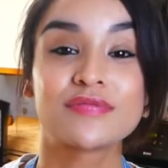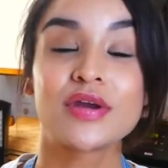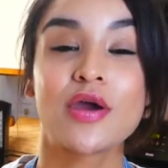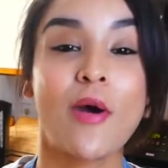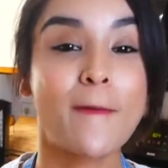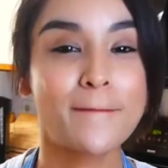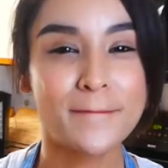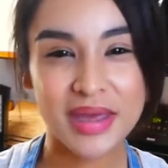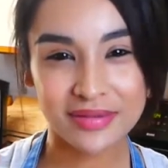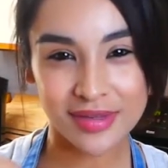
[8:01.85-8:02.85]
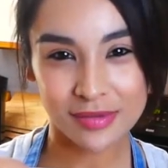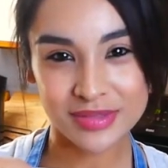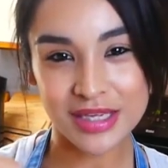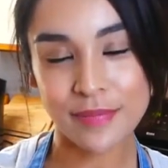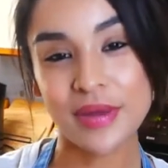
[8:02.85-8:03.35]
video a big
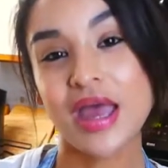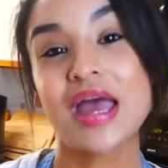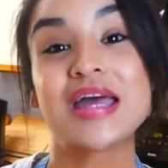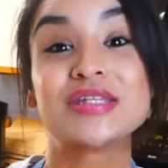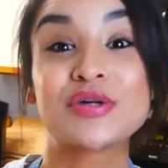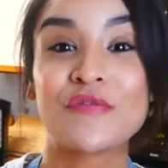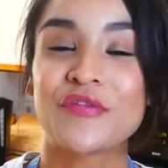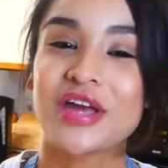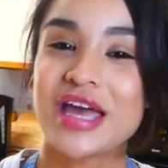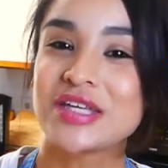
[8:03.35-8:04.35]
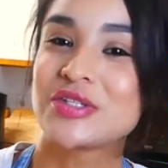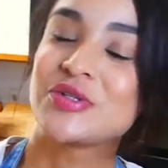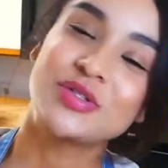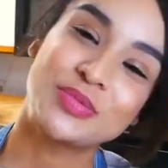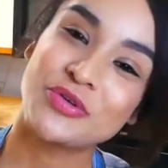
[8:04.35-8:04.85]
thumbs up and don't forget
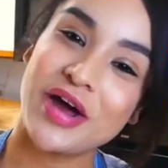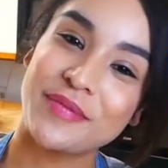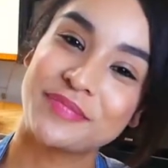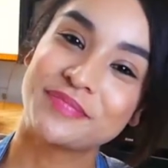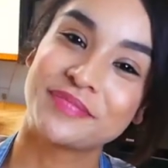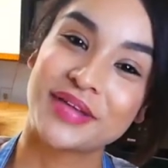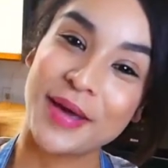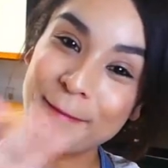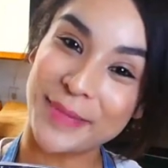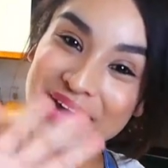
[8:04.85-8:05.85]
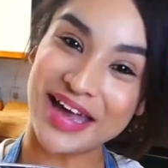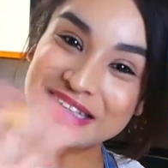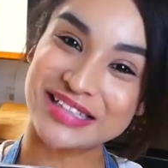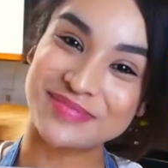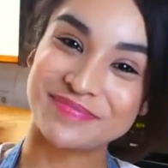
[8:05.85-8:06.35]
to subscribe. Bye
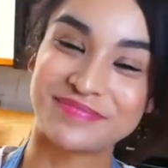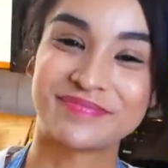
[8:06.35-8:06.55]
guys.